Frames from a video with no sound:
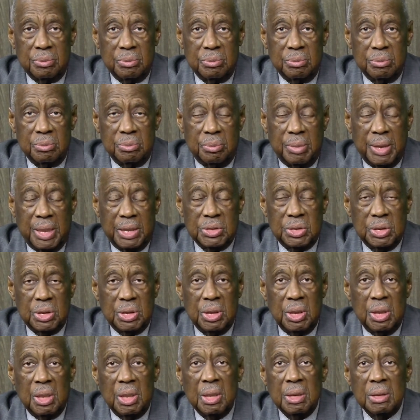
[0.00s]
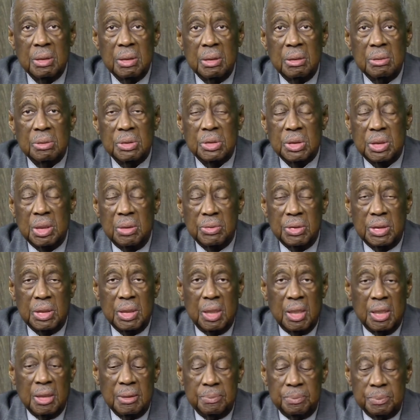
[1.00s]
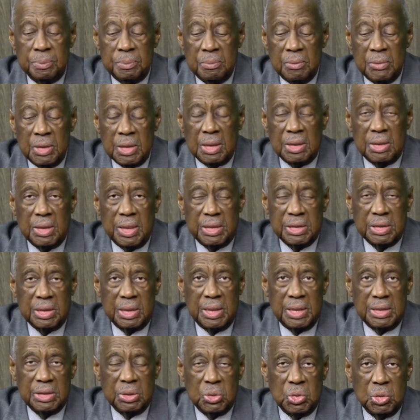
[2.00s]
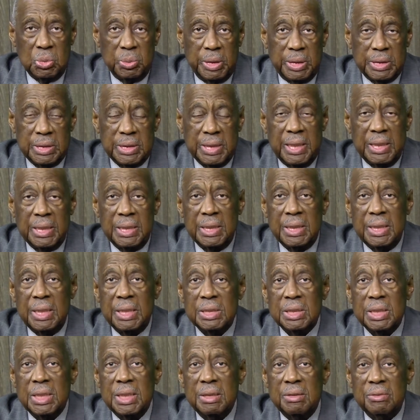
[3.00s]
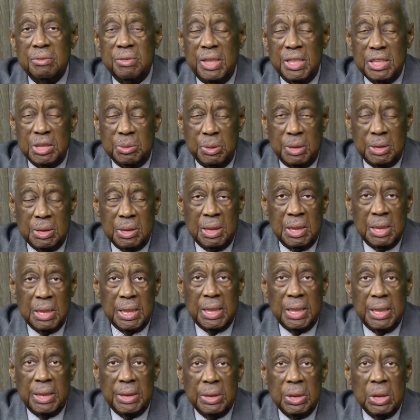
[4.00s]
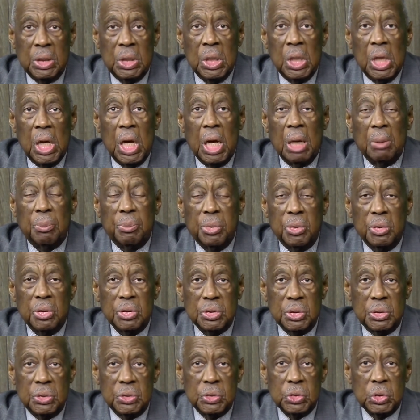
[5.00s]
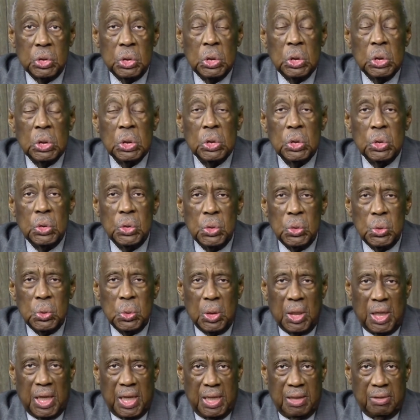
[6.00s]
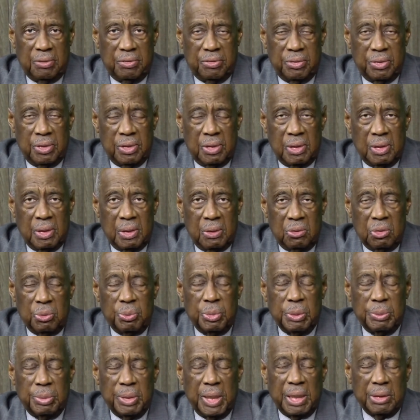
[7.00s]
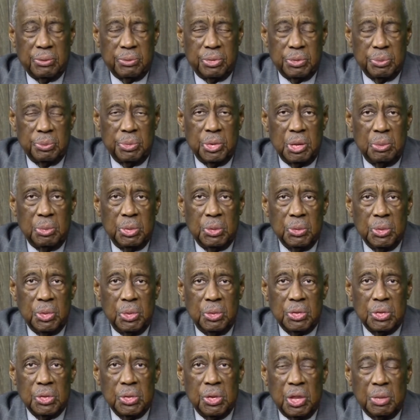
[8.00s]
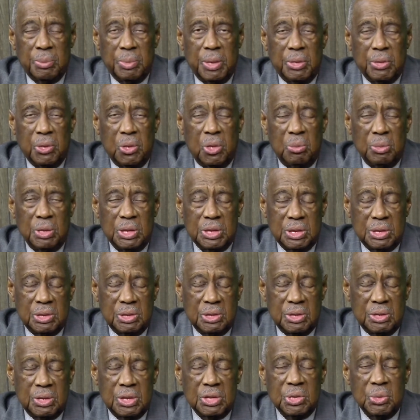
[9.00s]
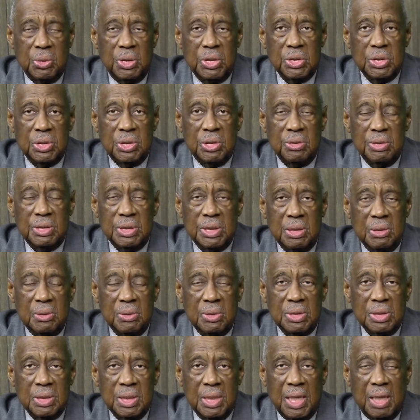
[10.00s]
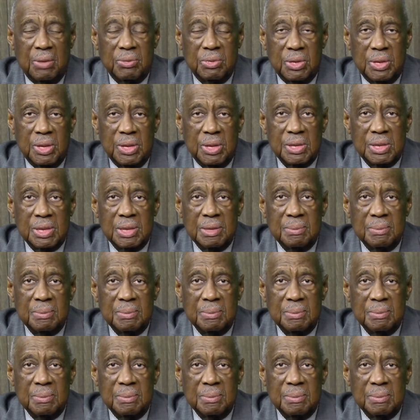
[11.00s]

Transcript: MasterCard, Discover Card. Takes less than 2 minutes, and it is an investment in a person's new life. We'll be back with Bill Monroe to talk about the homeless situation here in St. Louis after this.